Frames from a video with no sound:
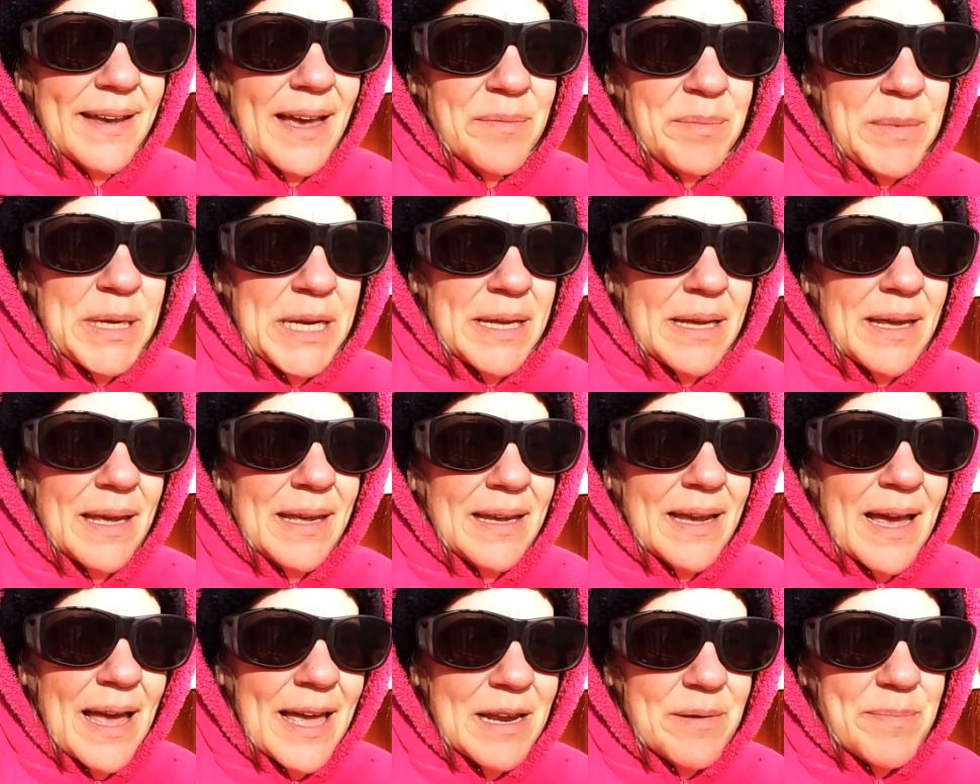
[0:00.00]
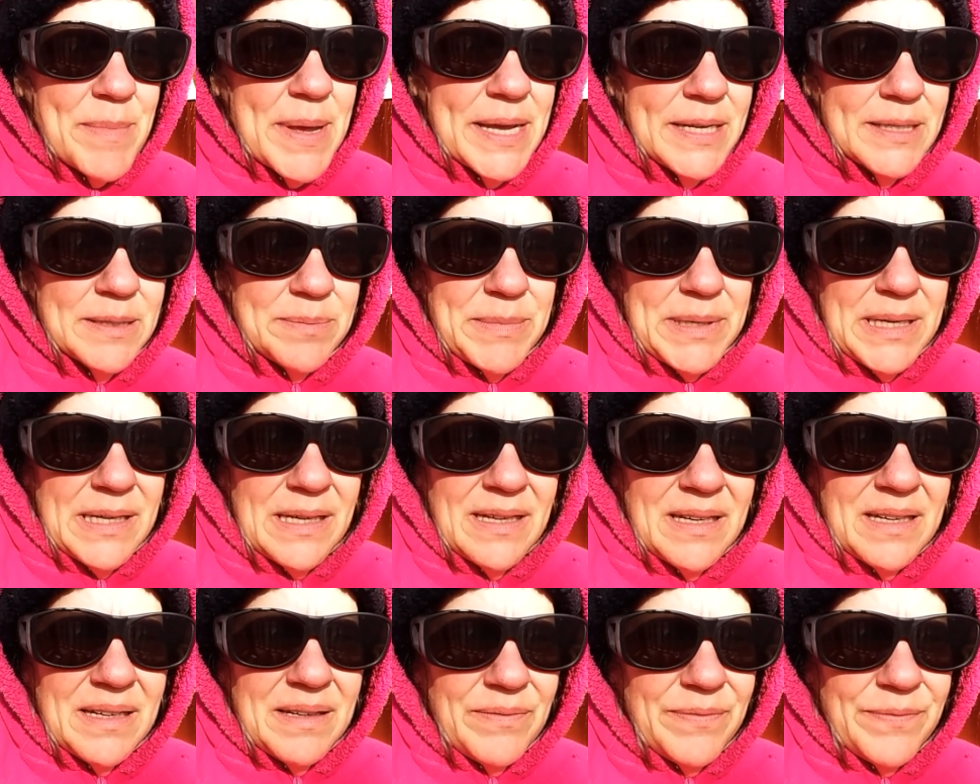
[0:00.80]
I mean, it, it kind of makes
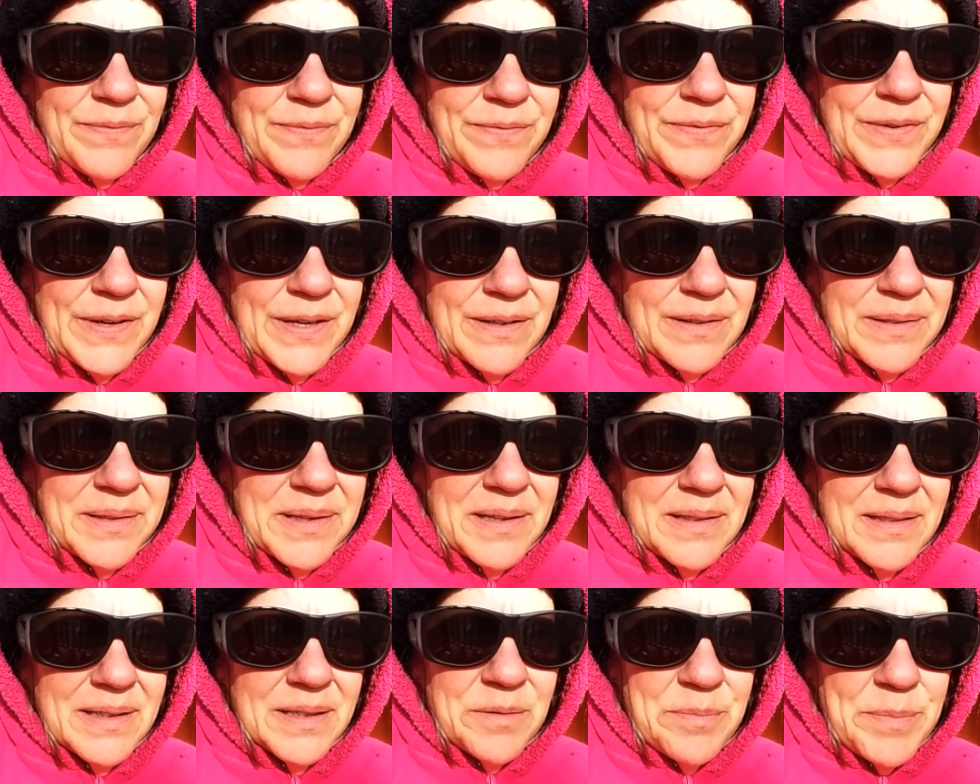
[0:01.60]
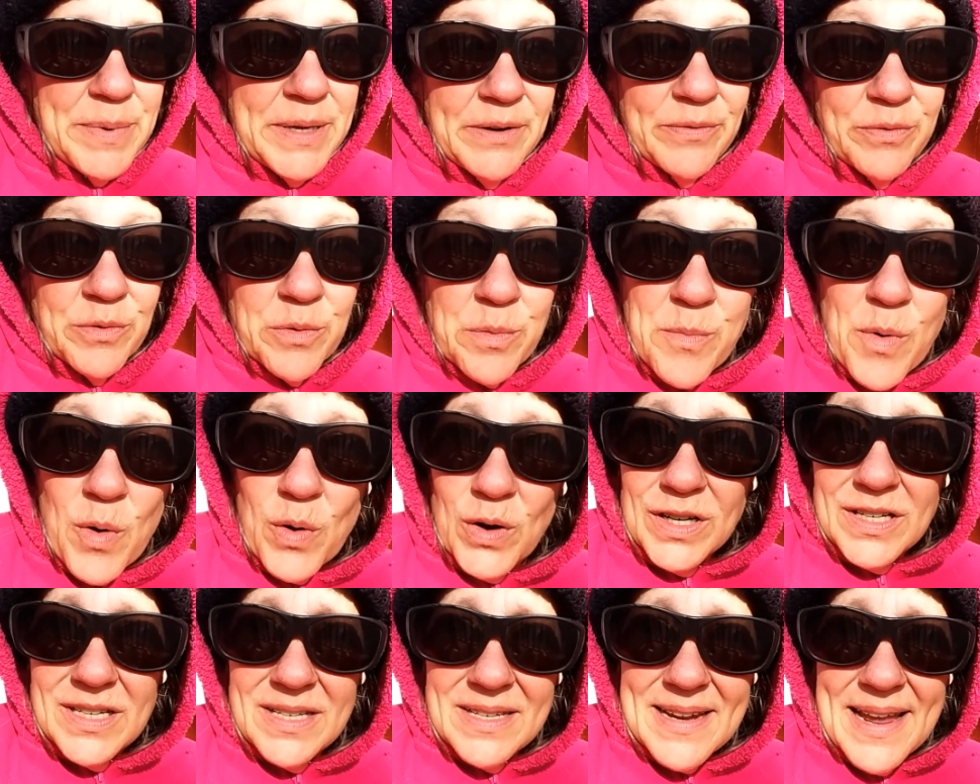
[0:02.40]
me feel a little bit of
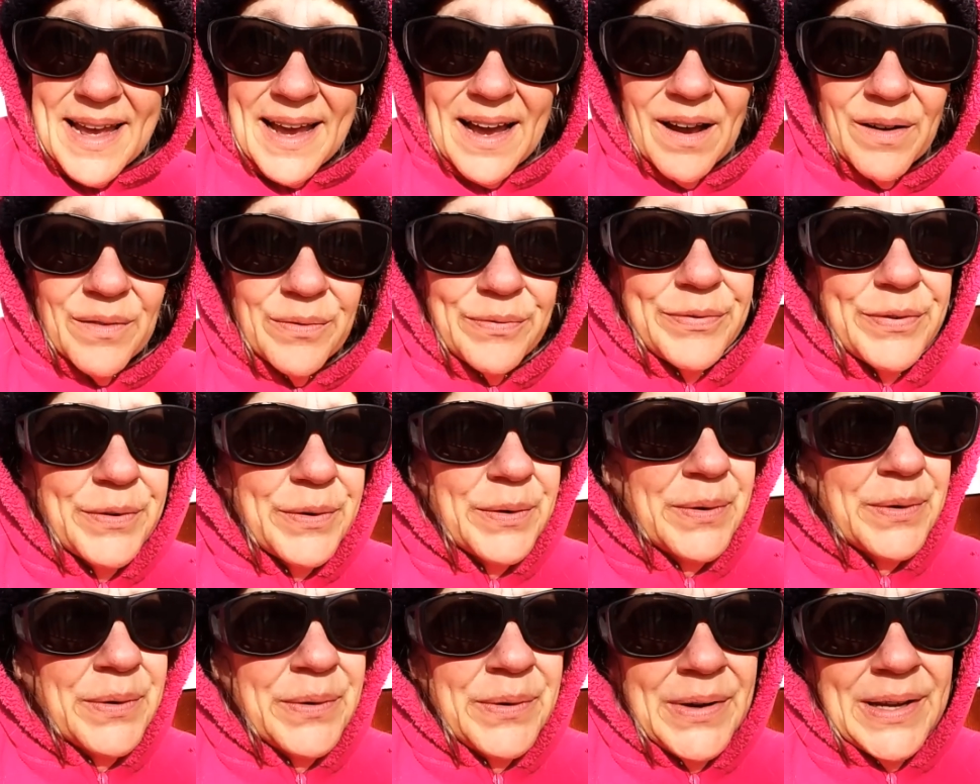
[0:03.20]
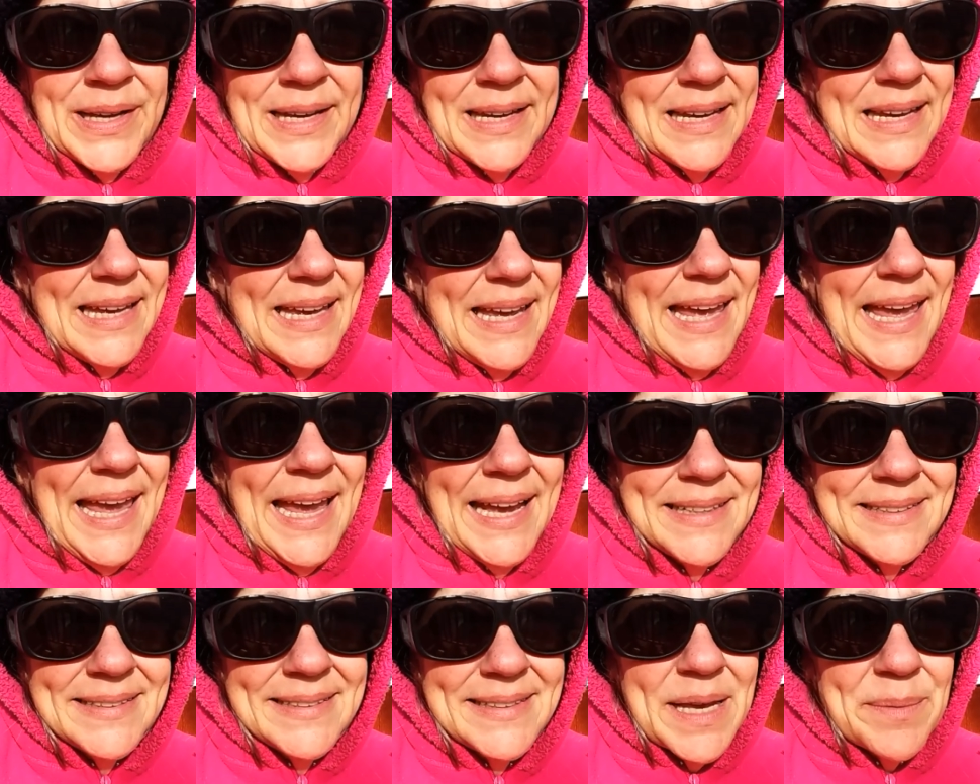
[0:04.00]
remorse now for
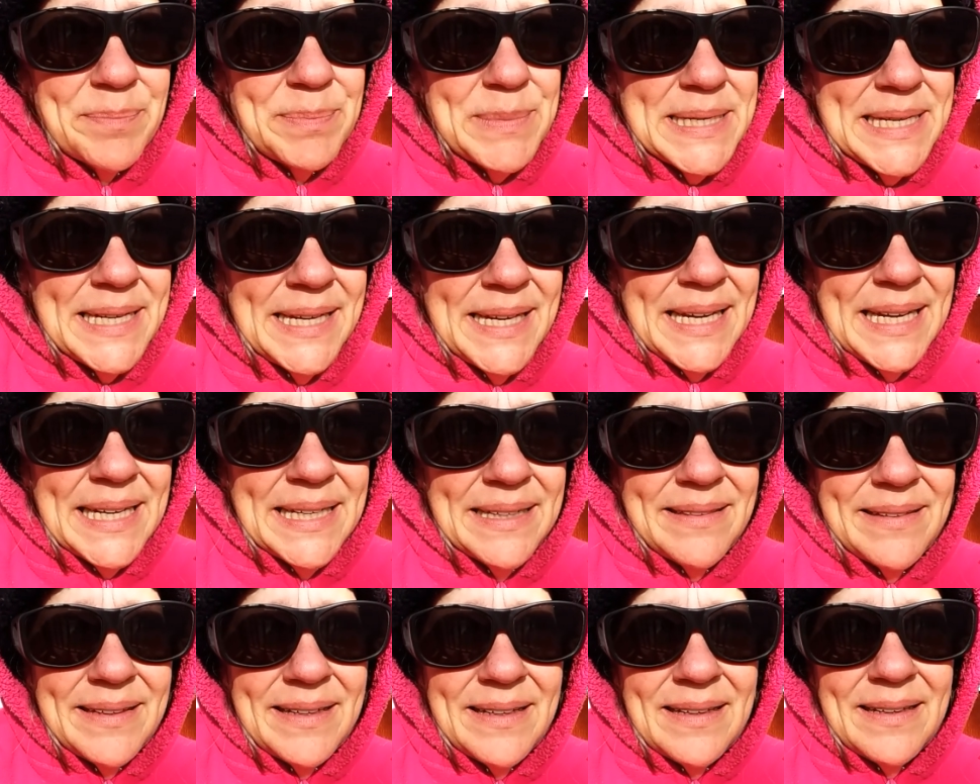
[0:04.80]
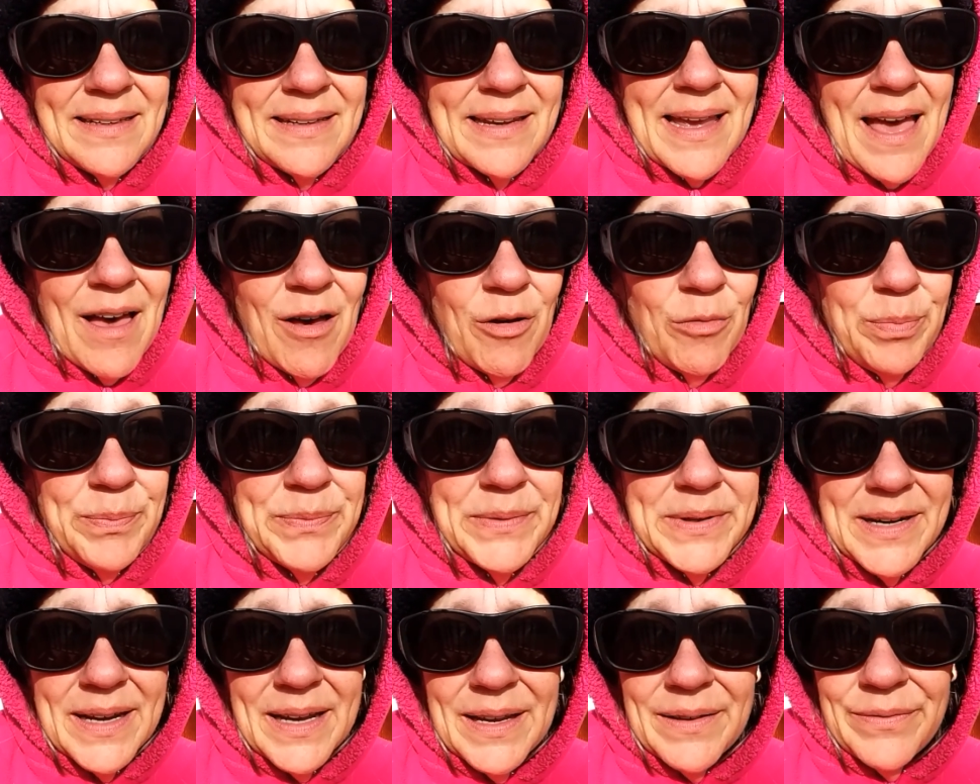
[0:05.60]
accepting the help
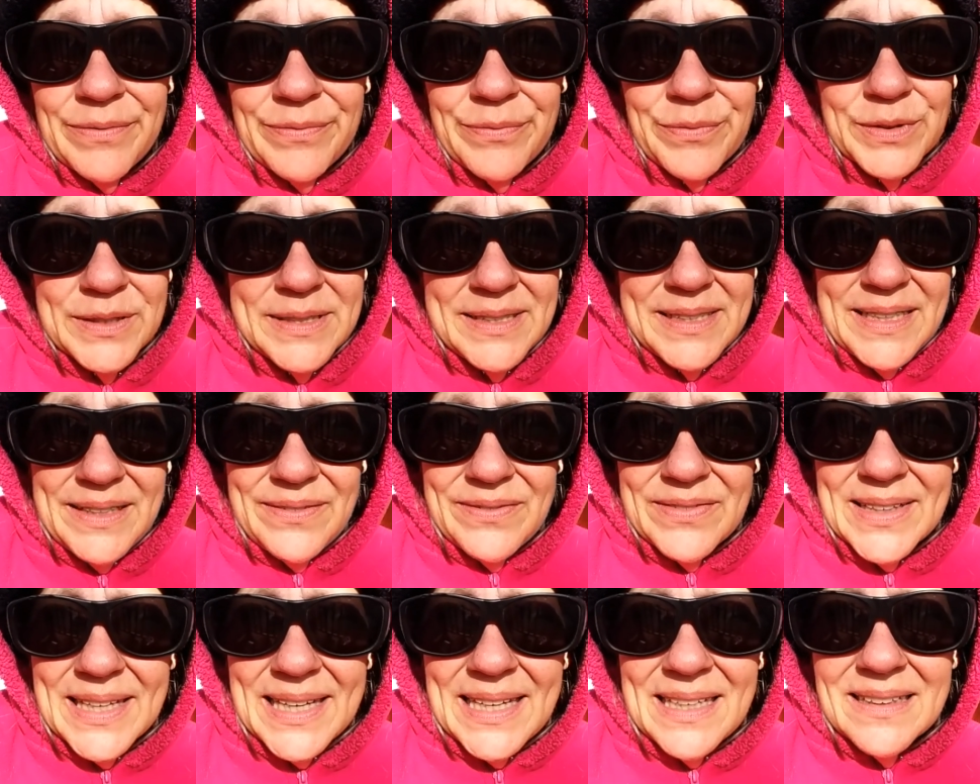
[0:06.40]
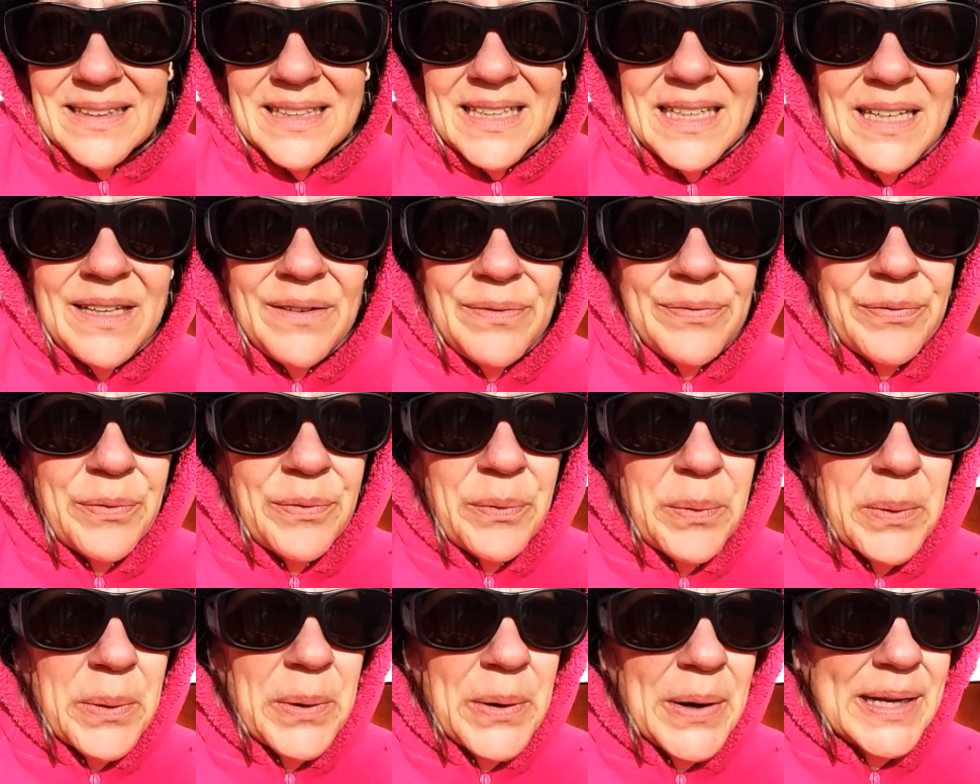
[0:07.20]
that I've received lately,
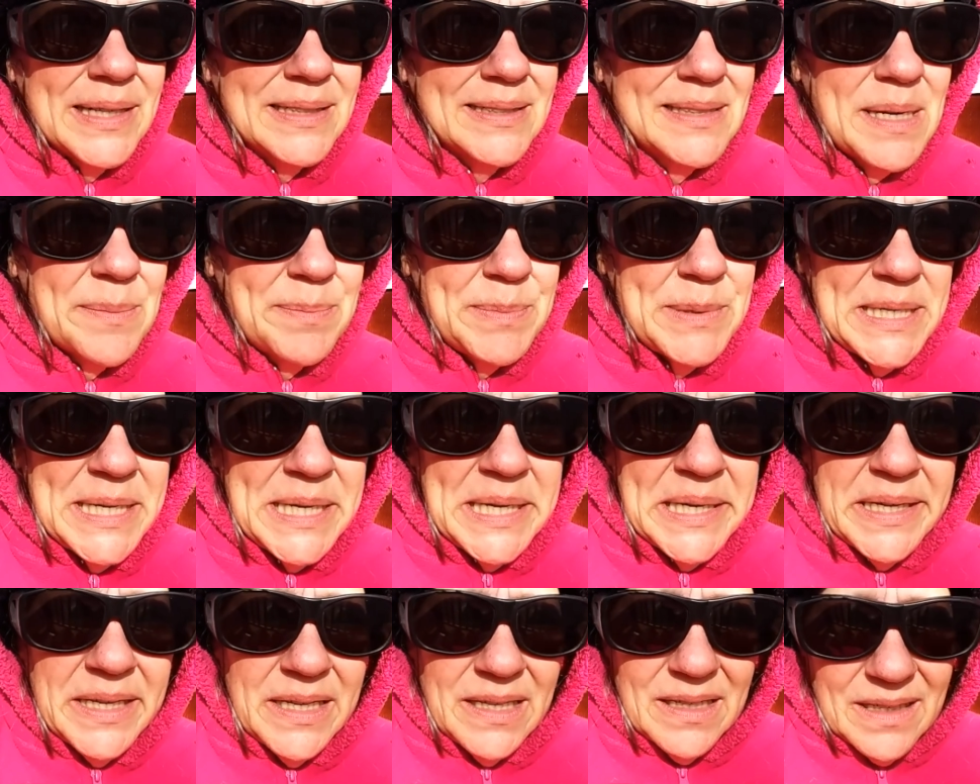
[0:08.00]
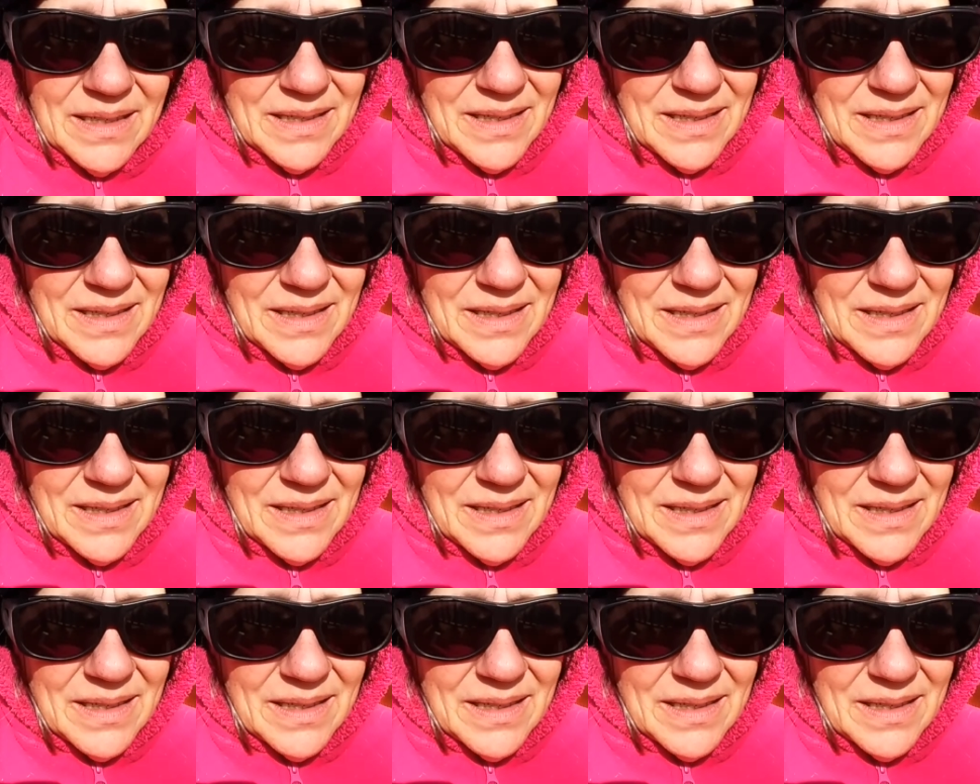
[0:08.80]
for accepting